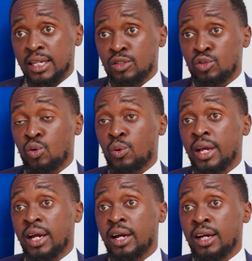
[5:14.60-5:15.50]
So we
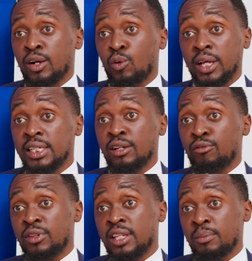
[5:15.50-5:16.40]
are collecting
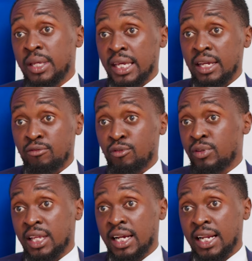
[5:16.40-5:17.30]
for them here, for
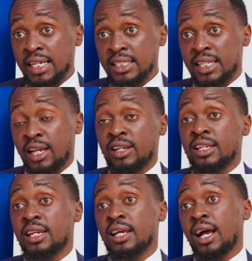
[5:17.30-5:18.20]
their clients, and
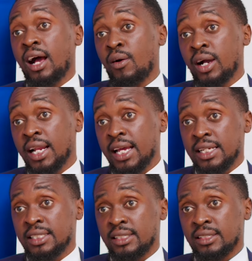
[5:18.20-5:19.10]
our
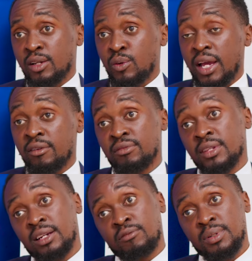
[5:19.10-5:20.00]
clients that we have,
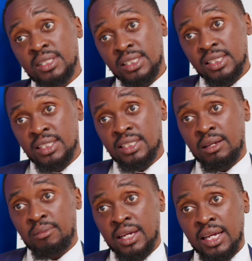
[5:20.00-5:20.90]
that are businesses in
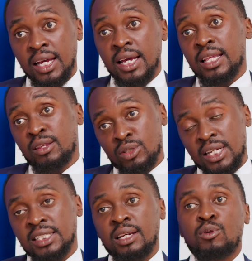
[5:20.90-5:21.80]
Zambia, those
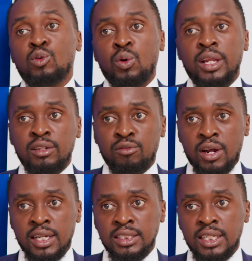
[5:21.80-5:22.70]
guys are able to collect
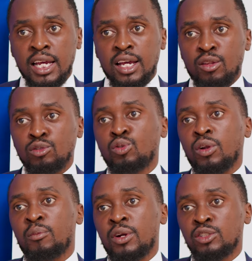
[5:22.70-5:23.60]
for us. Those
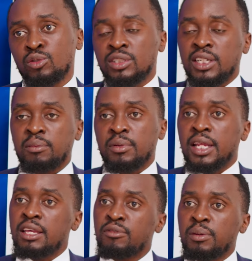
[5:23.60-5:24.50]
collaborations can
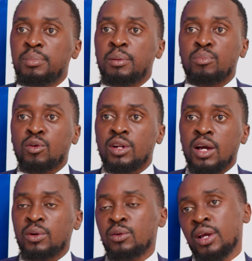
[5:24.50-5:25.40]
even be
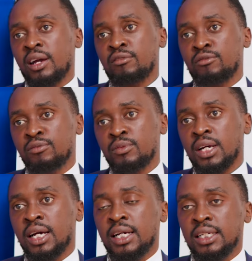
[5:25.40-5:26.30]
broader when we have
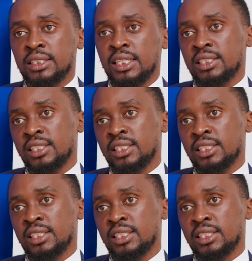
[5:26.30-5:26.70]
such